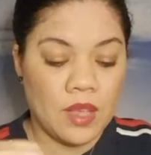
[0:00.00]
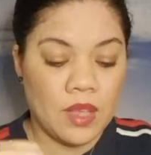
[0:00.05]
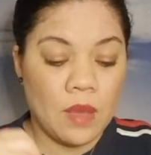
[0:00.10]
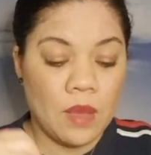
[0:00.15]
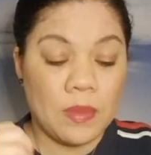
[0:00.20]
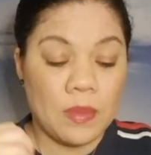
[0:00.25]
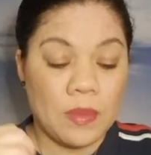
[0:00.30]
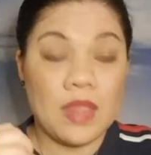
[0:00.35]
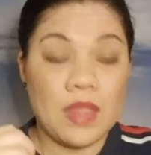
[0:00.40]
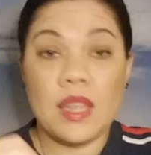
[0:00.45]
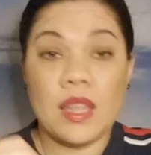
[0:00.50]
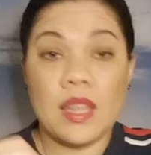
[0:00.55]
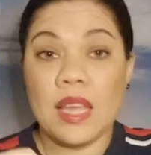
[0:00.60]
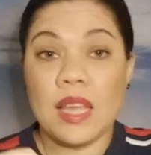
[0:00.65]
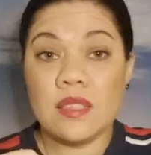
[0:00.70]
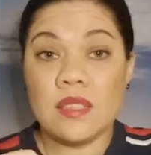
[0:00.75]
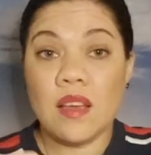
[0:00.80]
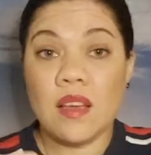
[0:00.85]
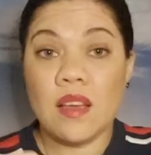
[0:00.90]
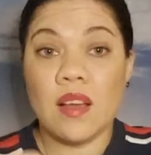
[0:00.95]
But then the
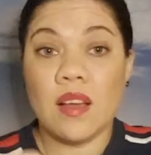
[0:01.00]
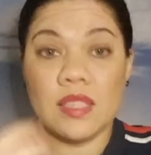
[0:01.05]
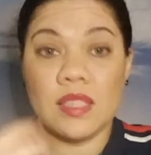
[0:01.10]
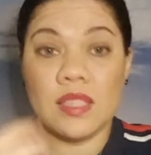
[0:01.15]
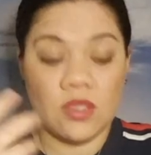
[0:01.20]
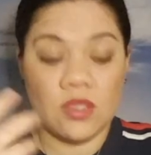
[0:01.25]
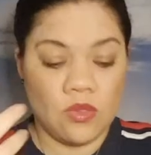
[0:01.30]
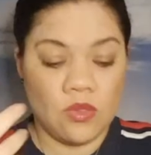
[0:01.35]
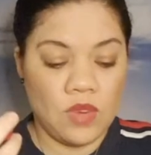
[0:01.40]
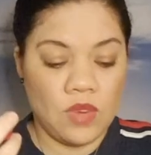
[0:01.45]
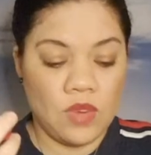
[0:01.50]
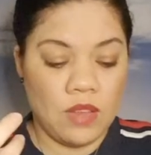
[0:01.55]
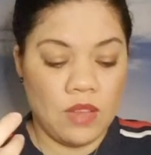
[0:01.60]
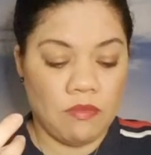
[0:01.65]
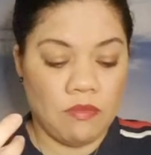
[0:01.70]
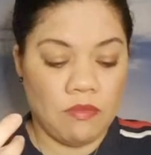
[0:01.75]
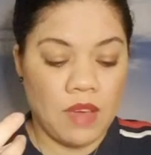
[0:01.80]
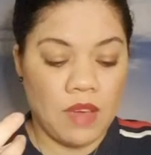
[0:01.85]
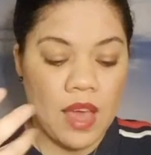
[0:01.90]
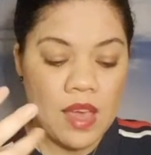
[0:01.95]
next card is
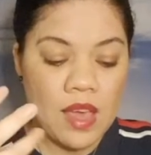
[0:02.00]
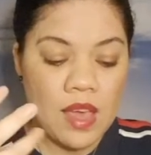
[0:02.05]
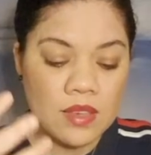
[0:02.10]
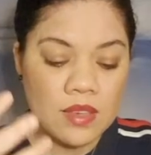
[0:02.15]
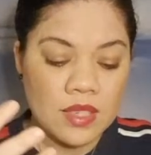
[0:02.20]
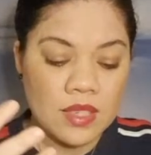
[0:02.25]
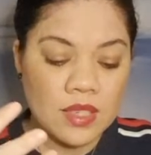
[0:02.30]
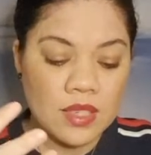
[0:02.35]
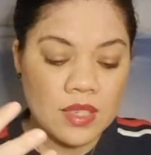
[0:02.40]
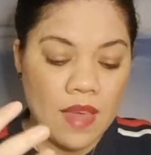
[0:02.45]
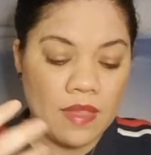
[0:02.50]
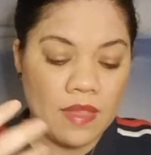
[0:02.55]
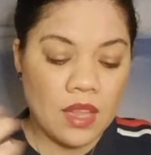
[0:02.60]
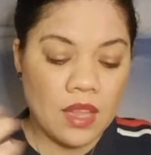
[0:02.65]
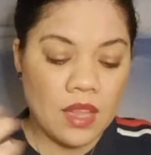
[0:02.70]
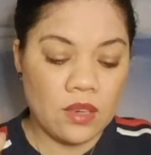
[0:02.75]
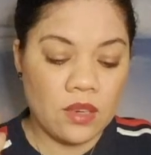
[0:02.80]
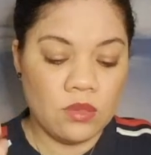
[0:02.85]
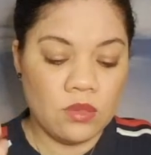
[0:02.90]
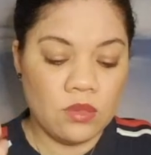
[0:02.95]
grief. I understand
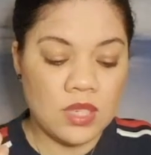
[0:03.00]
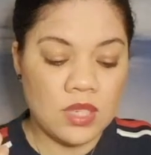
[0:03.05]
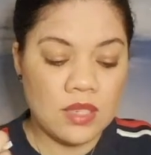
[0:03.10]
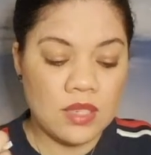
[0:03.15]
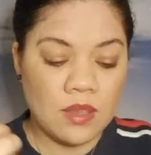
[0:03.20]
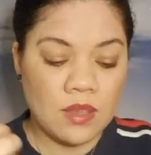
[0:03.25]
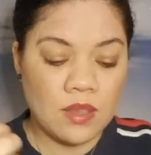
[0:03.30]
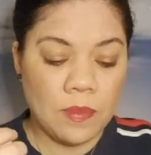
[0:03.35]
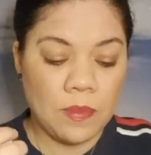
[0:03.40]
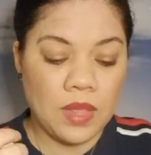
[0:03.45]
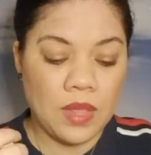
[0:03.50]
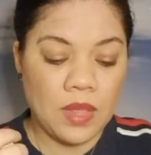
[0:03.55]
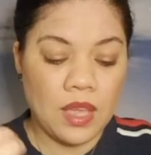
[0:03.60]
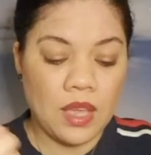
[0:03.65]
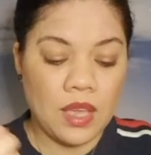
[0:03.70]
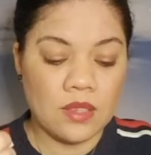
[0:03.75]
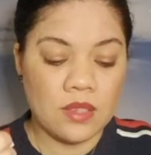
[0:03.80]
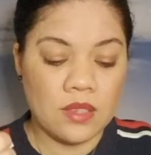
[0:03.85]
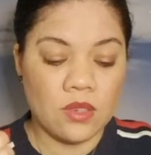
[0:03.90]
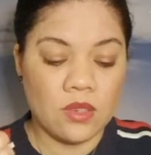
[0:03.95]
that losing something
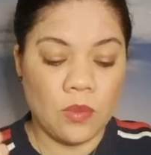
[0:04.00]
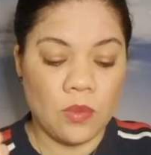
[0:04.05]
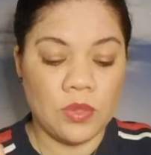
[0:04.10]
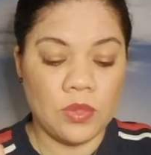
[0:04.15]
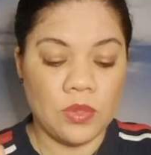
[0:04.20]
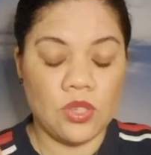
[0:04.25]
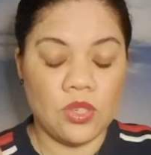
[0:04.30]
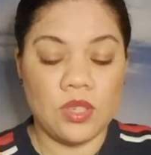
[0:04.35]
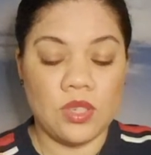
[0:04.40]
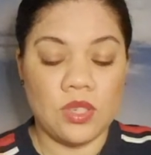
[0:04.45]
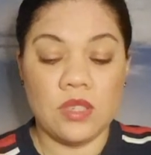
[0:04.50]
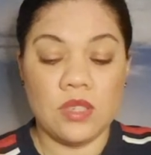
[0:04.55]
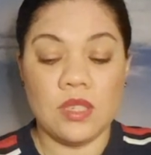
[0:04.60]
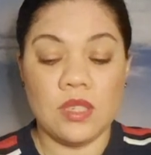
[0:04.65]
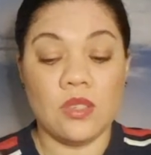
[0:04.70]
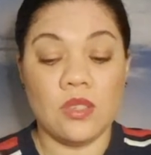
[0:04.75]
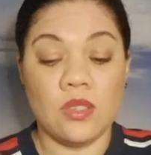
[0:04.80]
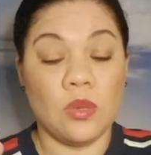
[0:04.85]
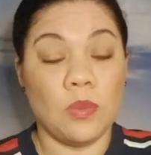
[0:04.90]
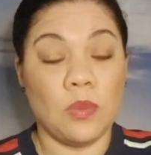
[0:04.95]
is an opportunity
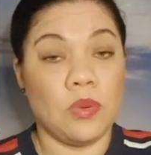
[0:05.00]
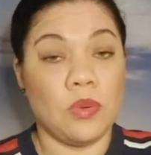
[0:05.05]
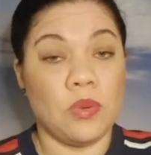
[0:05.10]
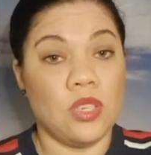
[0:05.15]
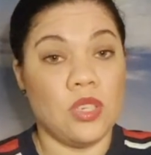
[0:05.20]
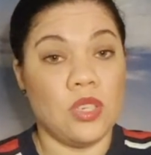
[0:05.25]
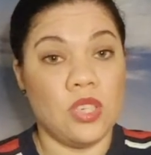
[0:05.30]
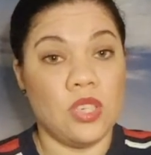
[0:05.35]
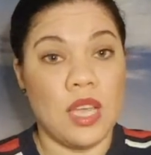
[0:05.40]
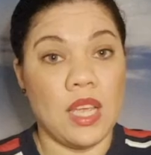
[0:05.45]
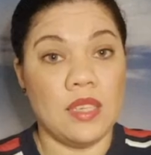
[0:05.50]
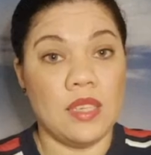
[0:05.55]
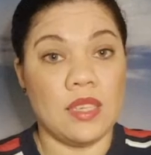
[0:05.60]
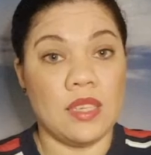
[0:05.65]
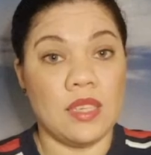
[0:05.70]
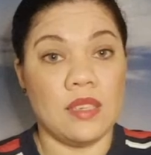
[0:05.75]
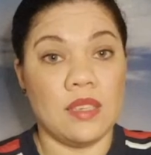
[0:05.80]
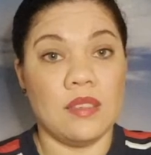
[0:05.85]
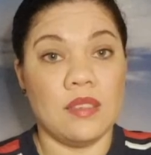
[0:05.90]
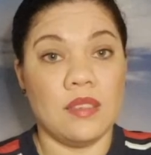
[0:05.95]
to appreciate
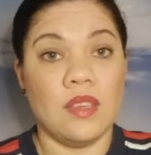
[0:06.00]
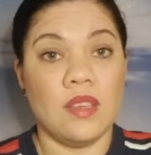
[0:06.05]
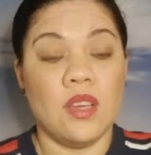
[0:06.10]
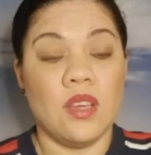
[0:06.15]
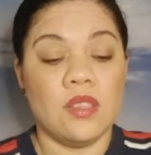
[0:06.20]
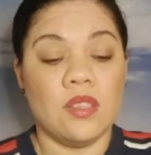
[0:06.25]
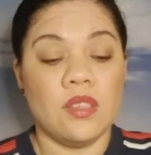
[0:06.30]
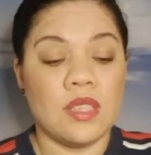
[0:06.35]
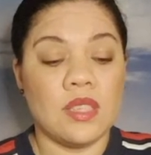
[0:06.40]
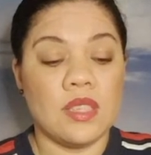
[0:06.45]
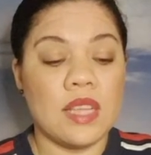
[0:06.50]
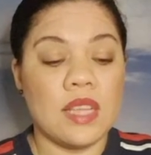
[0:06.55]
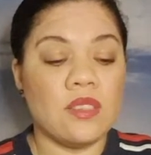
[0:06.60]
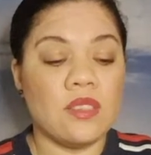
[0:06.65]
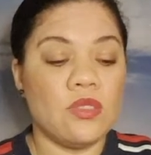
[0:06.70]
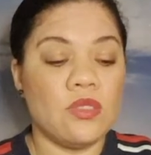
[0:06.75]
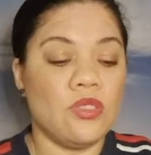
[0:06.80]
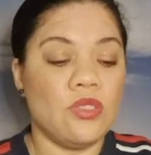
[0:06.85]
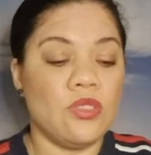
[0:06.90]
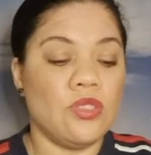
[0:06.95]
it. So that's
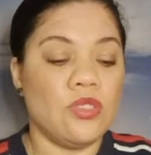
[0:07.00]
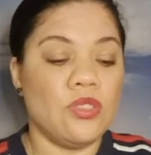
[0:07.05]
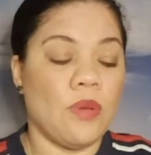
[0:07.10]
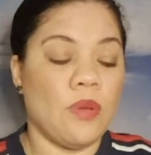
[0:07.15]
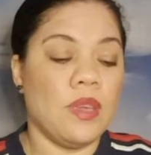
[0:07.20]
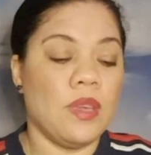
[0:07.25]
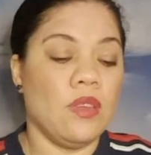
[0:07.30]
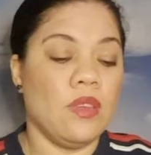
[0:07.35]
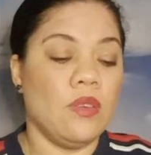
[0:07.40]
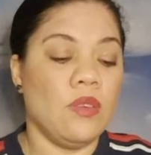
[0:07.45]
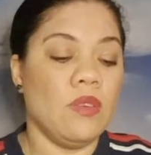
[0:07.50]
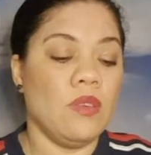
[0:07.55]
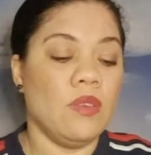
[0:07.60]
also showing you,